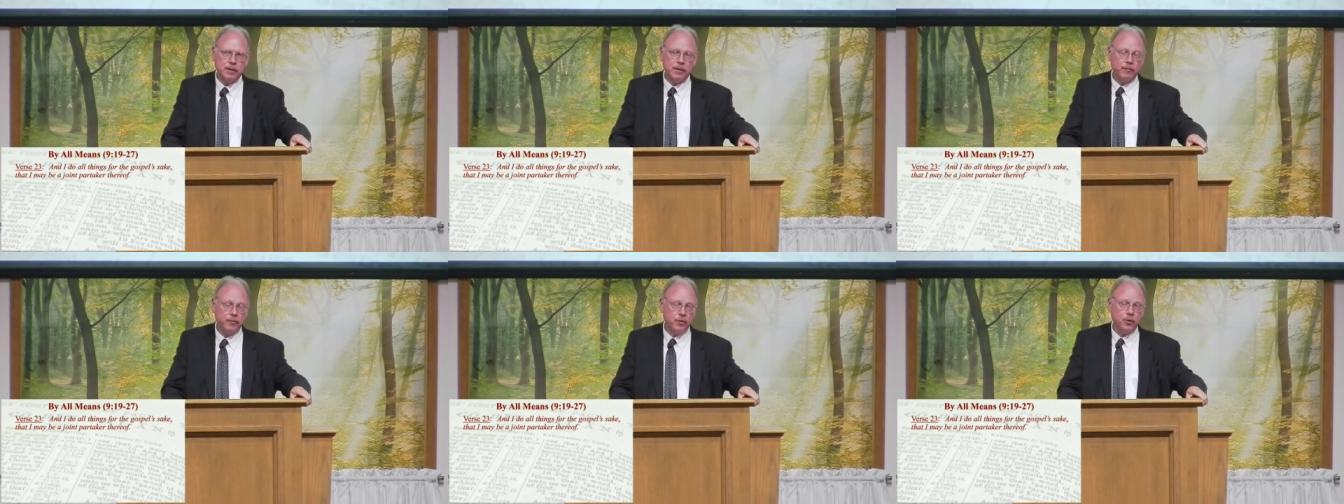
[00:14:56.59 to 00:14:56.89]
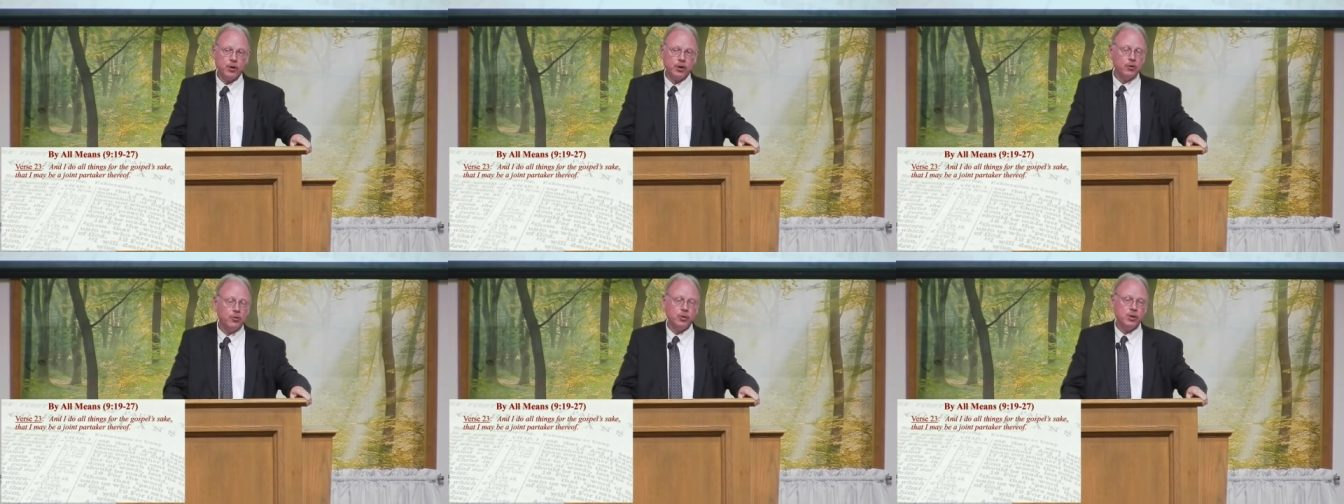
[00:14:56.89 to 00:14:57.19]
If
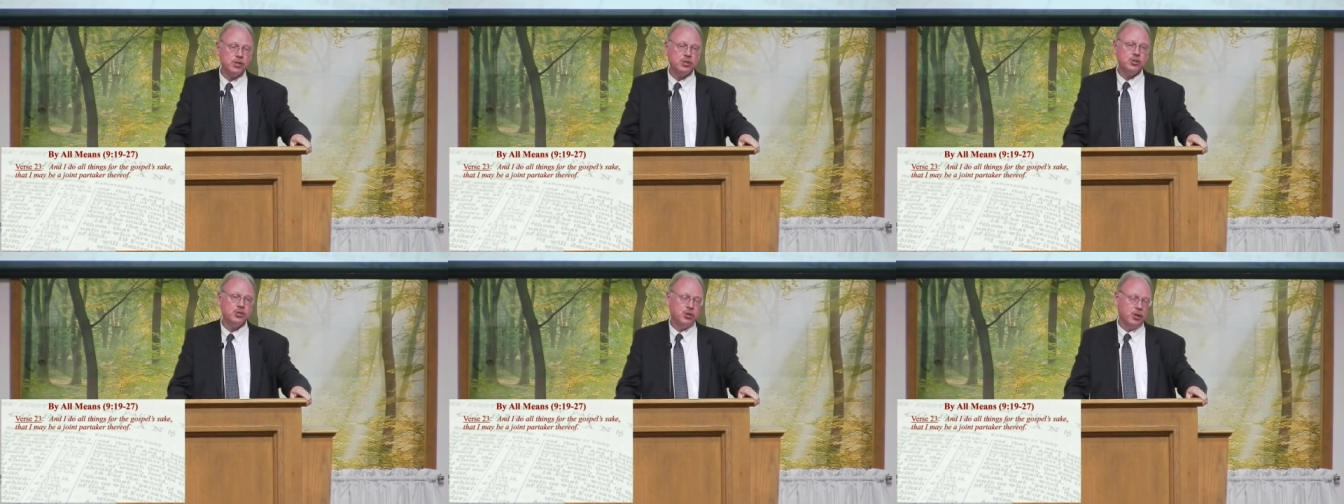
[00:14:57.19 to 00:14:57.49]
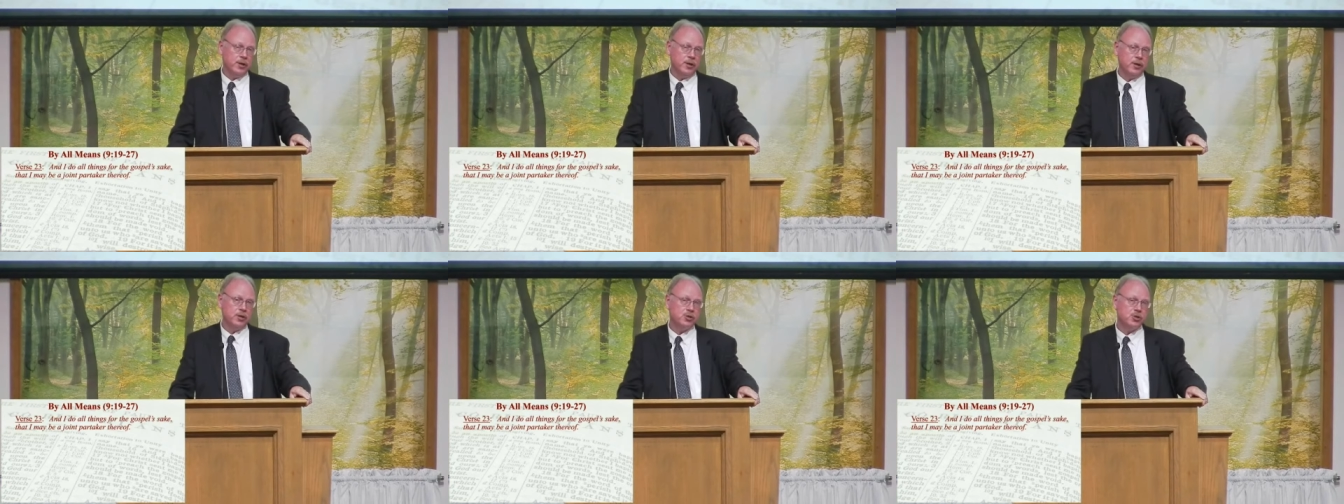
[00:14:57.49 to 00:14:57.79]
you're a
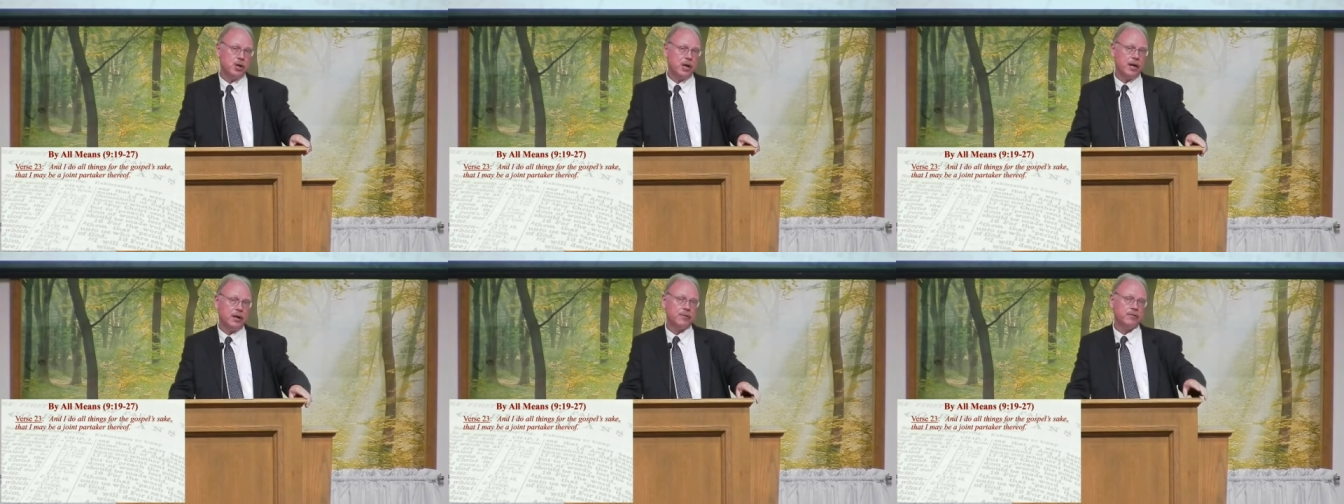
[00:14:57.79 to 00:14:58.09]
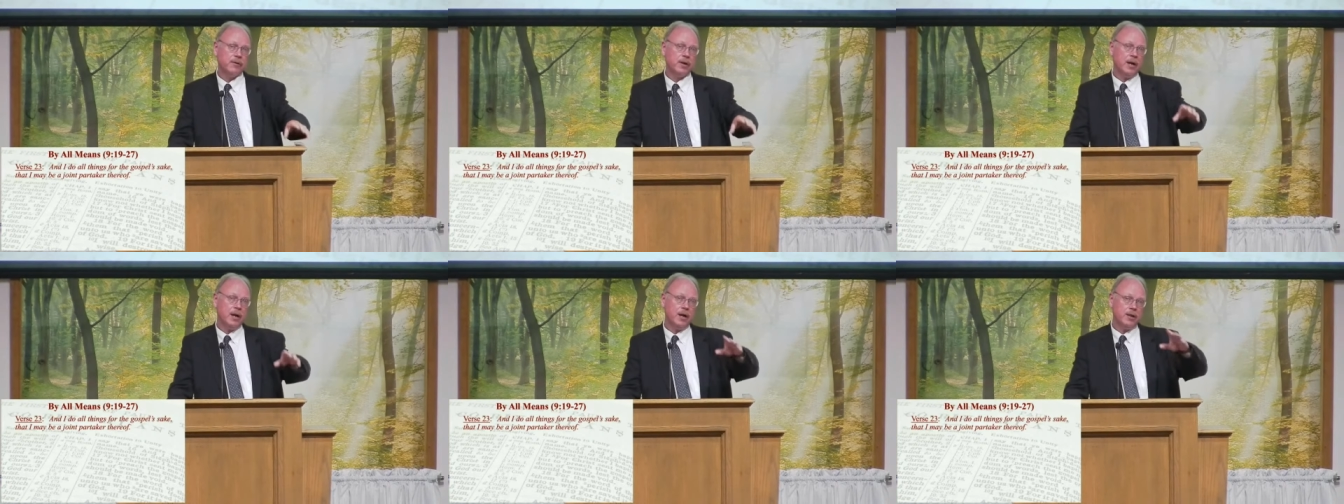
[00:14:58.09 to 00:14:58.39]
Christian, a child
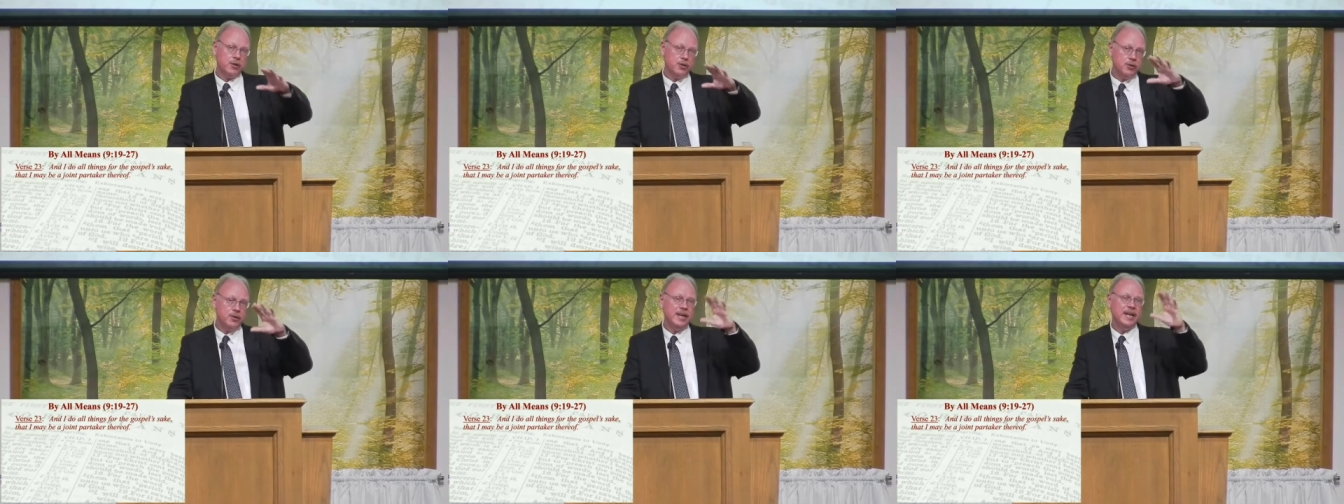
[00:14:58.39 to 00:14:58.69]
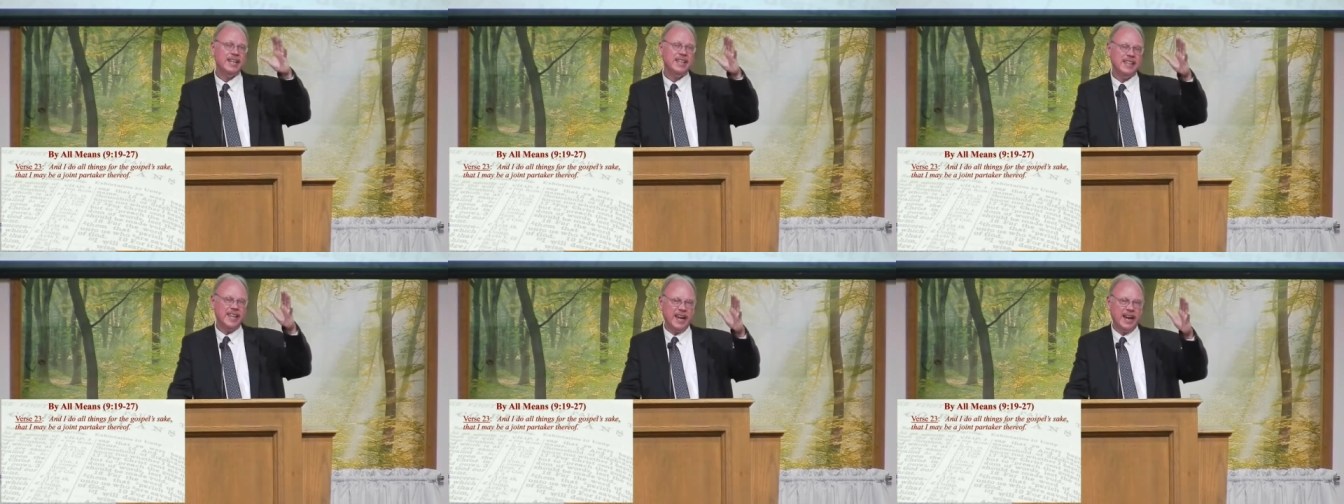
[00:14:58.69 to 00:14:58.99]
of God, you
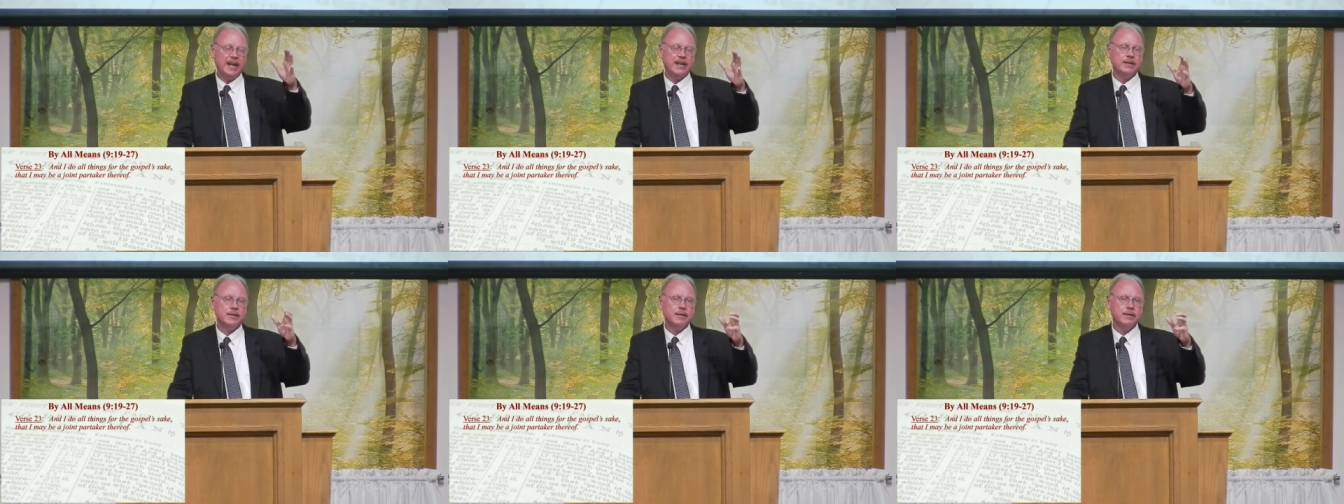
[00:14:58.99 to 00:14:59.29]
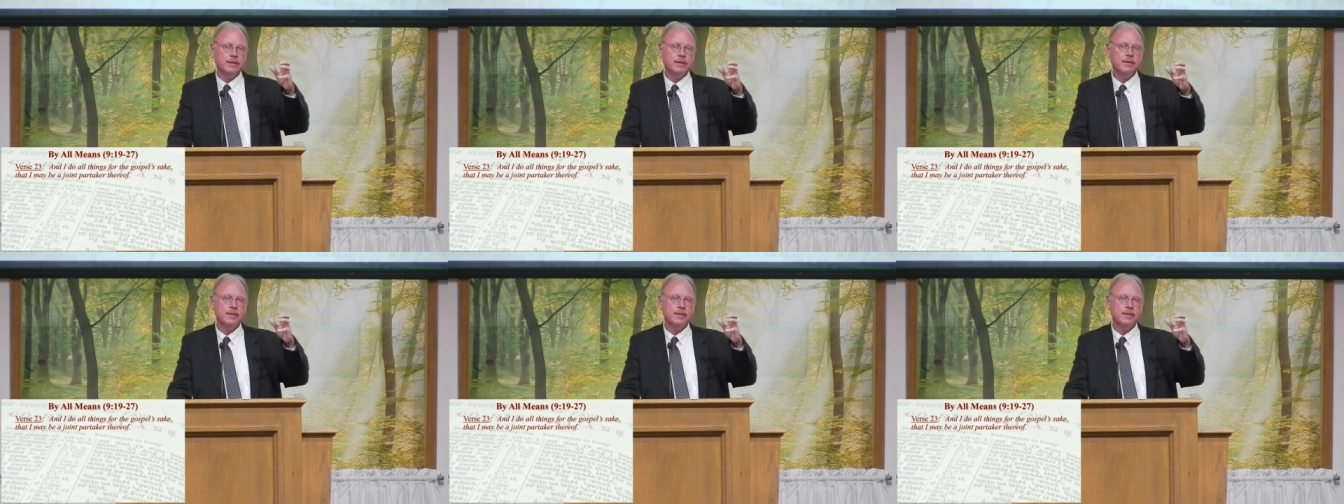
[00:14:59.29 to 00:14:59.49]
get that.